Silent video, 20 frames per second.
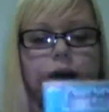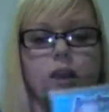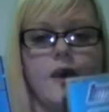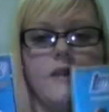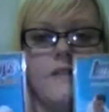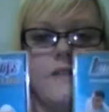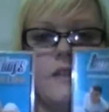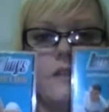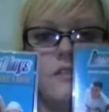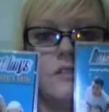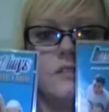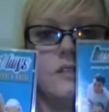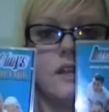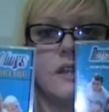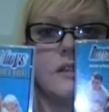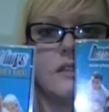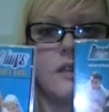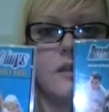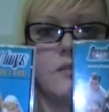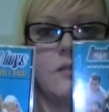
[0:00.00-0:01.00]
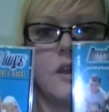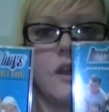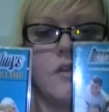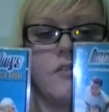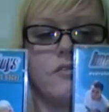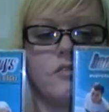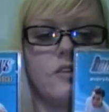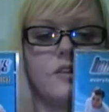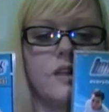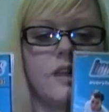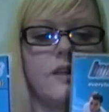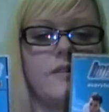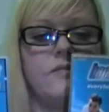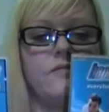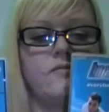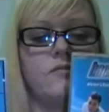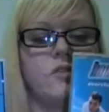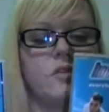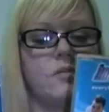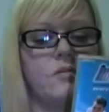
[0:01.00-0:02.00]
And they used that same cover
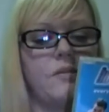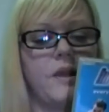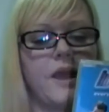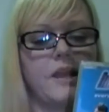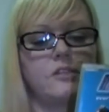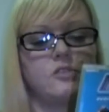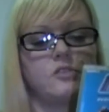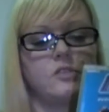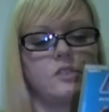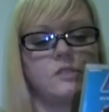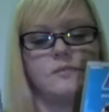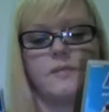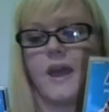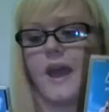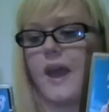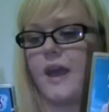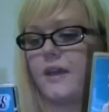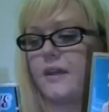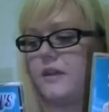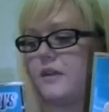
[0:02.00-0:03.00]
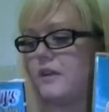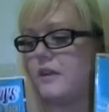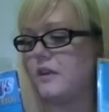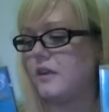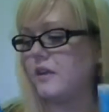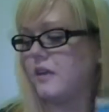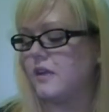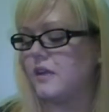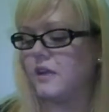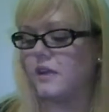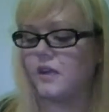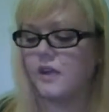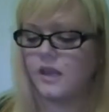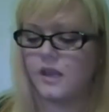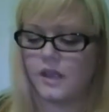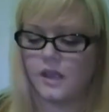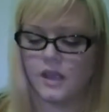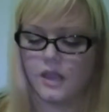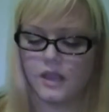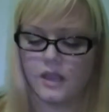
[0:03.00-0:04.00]
again for Backstreet's Back.
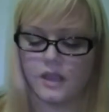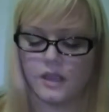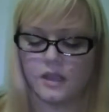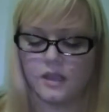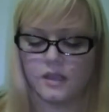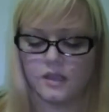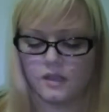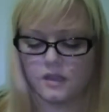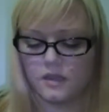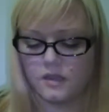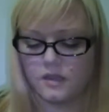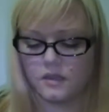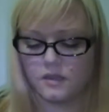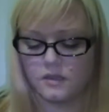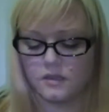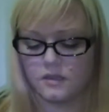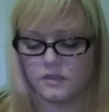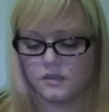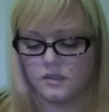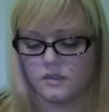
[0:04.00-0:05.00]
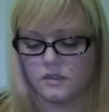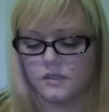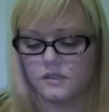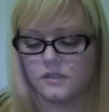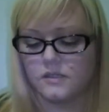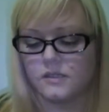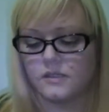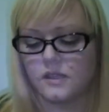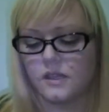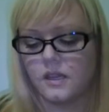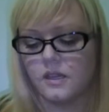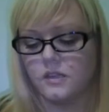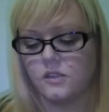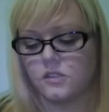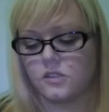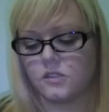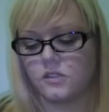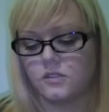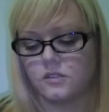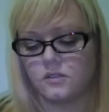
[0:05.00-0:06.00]
And inside it
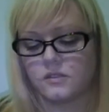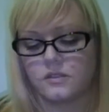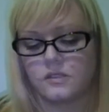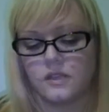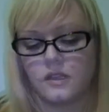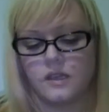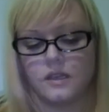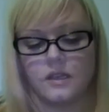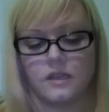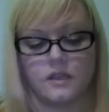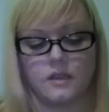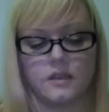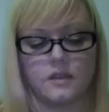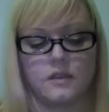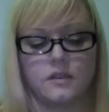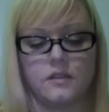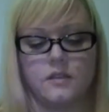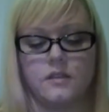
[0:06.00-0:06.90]
just looks like